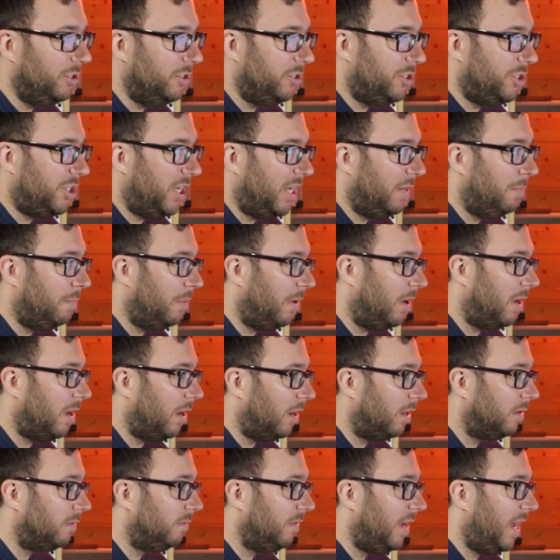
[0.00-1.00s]

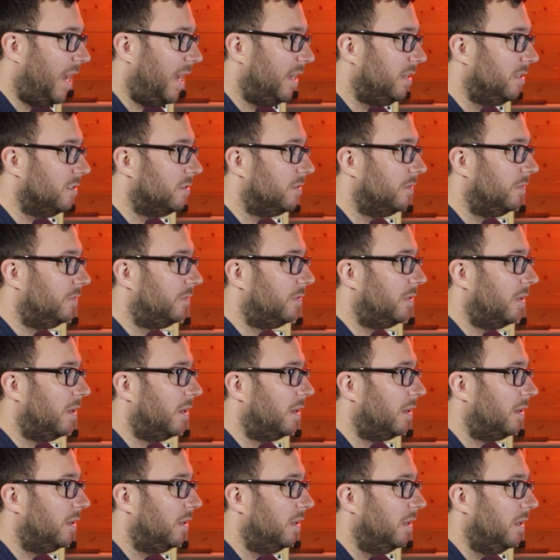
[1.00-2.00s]
cheaper end of
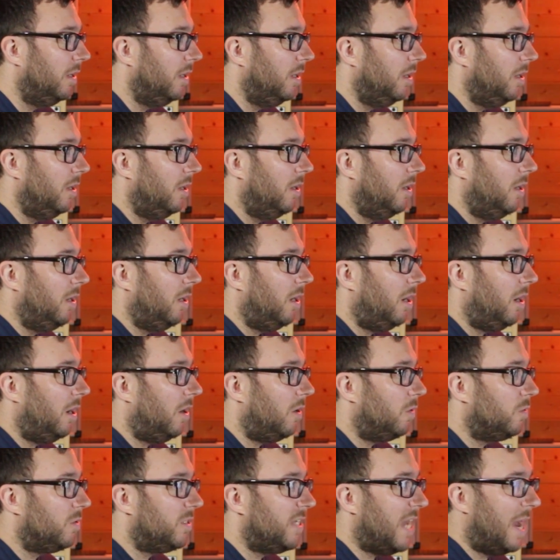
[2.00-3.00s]
the
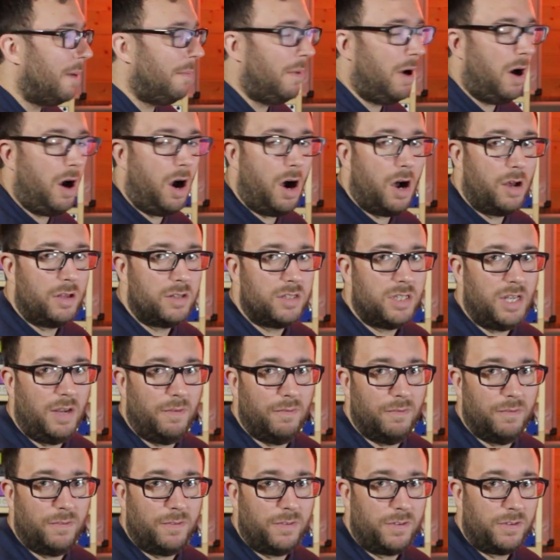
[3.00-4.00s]
old Yamaha
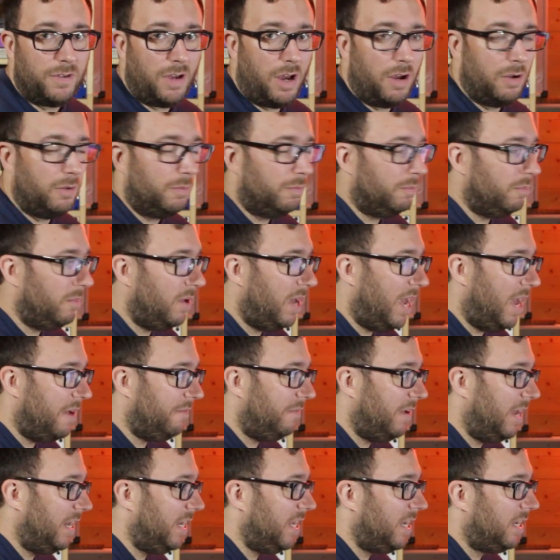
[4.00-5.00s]
synth. So
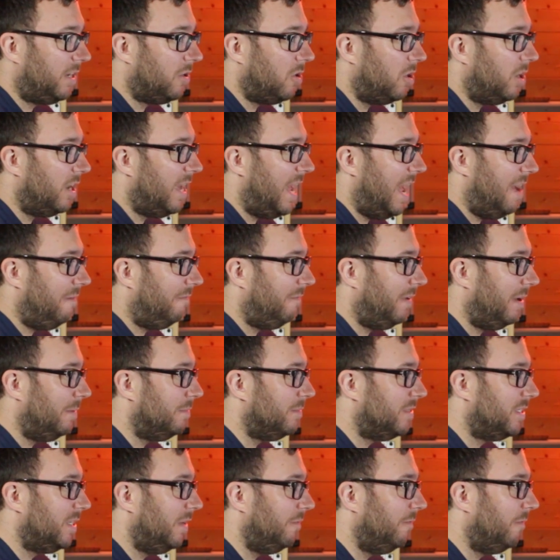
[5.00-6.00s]
any kind of
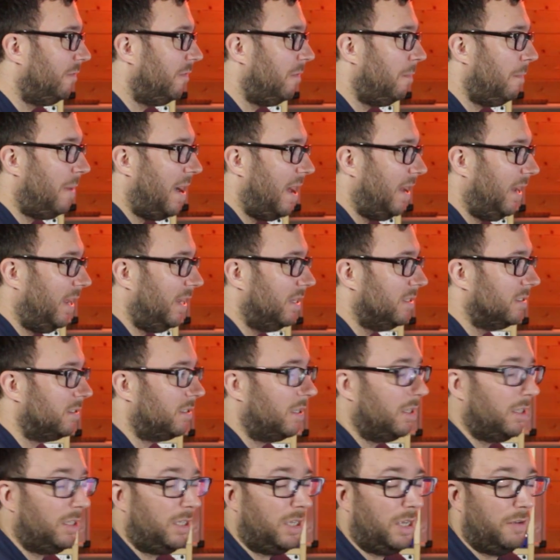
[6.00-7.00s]
FM synth from back then is
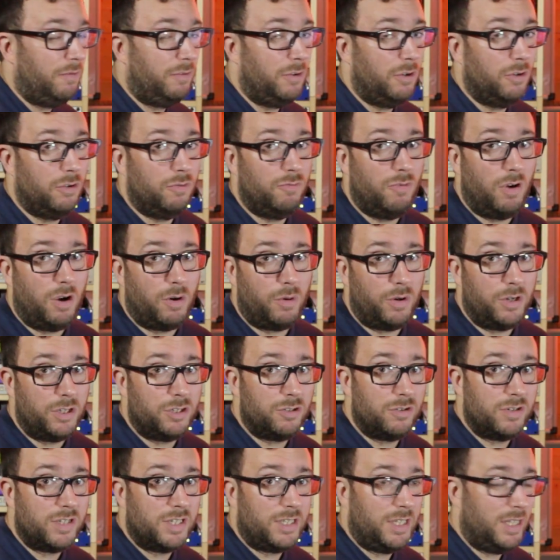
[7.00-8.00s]
going to give you real
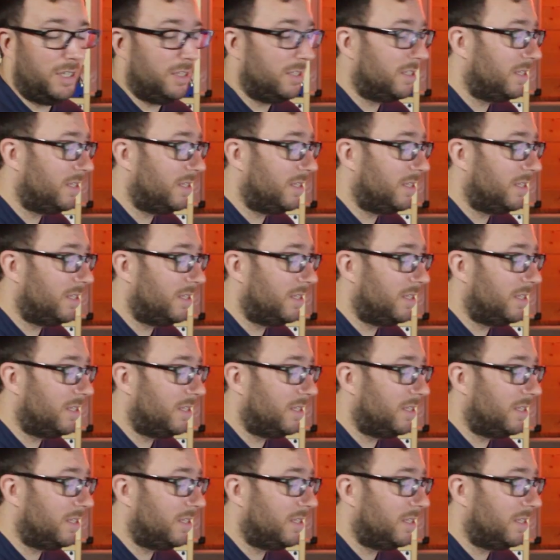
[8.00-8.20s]
interesting